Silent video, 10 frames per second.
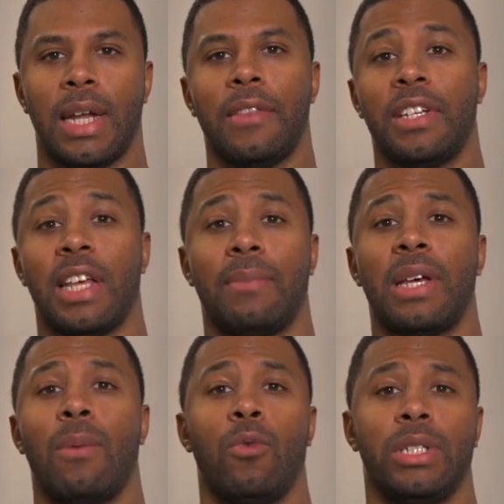Now, this
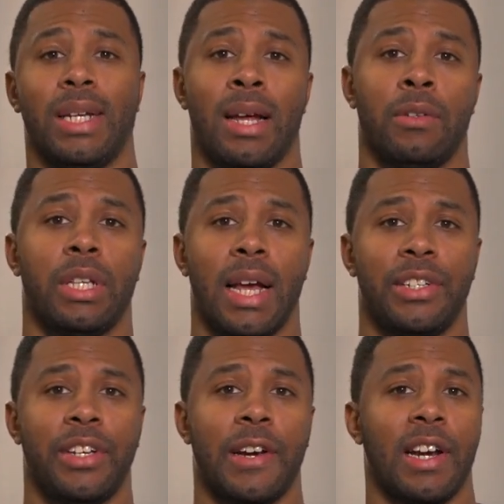laptop was announced
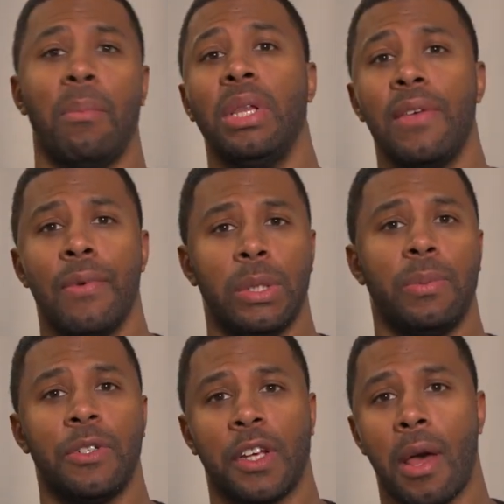last year, and I believe it was
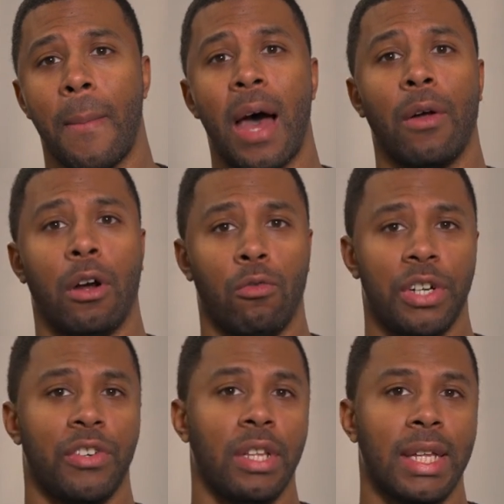supposed to come out
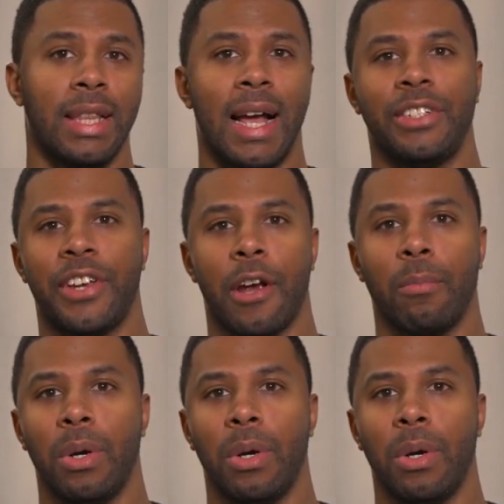originally last year,